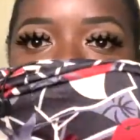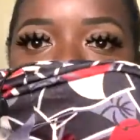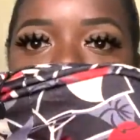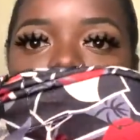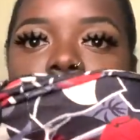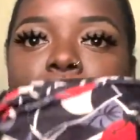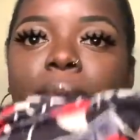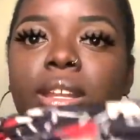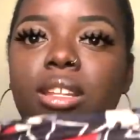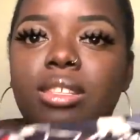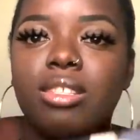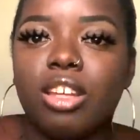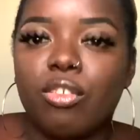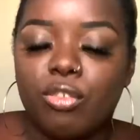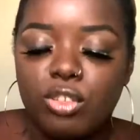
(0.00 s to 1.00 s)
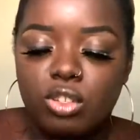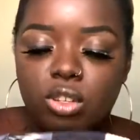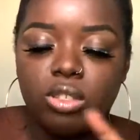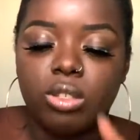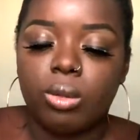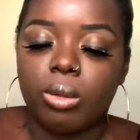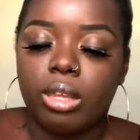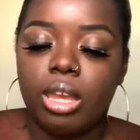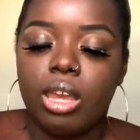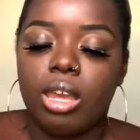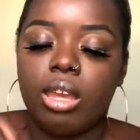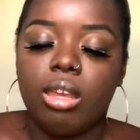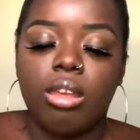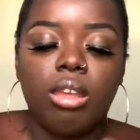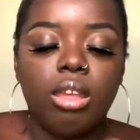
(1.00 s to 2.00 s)
the headband itself is just
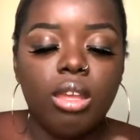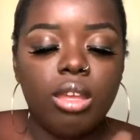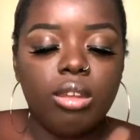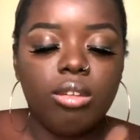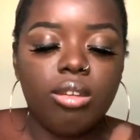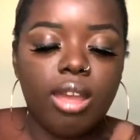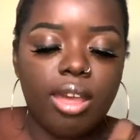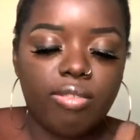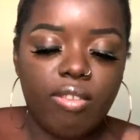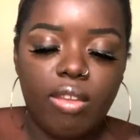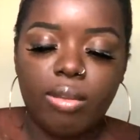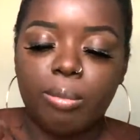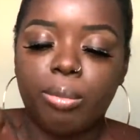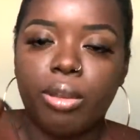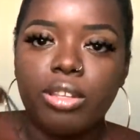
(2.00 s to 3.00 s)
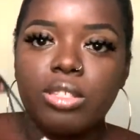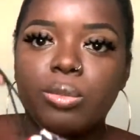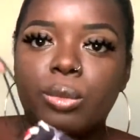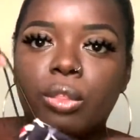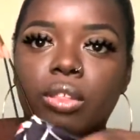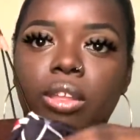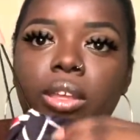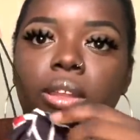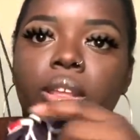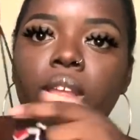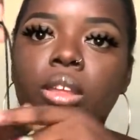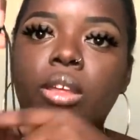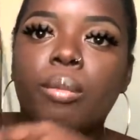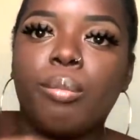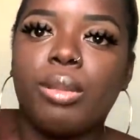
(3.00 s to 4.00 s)
okay. Not that impressed with it,
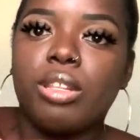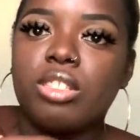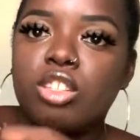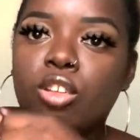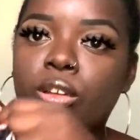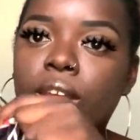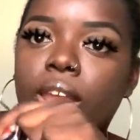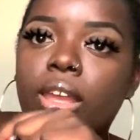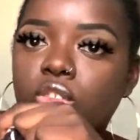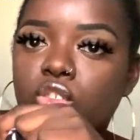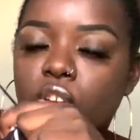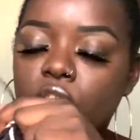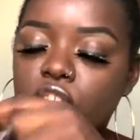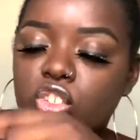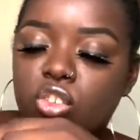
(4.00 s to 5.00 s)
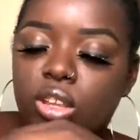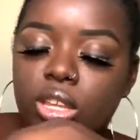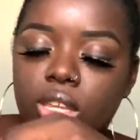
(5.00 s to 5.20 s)
but it's all right. Drawstring